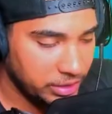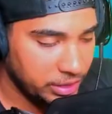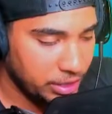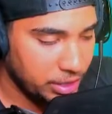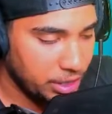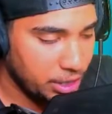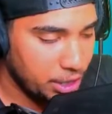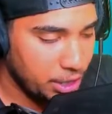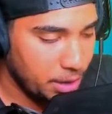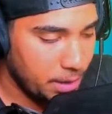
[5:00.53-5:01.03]

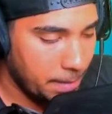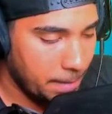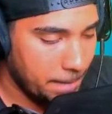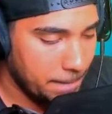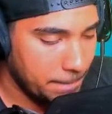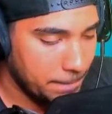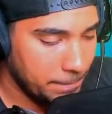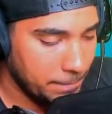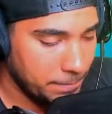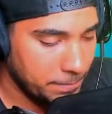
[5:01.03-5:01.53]

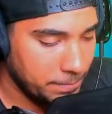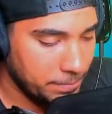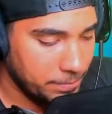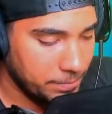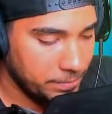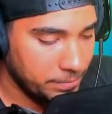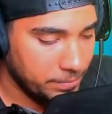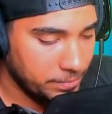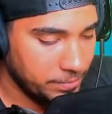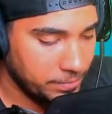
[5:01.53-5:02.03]

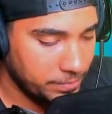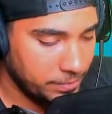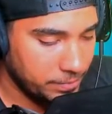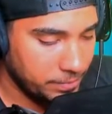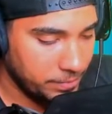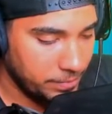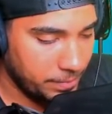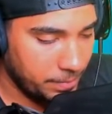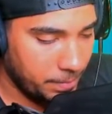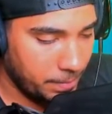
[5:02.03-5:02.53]

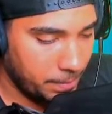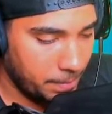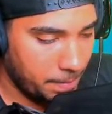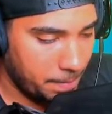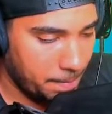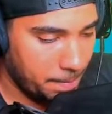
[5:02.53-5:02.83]
Nothing is said.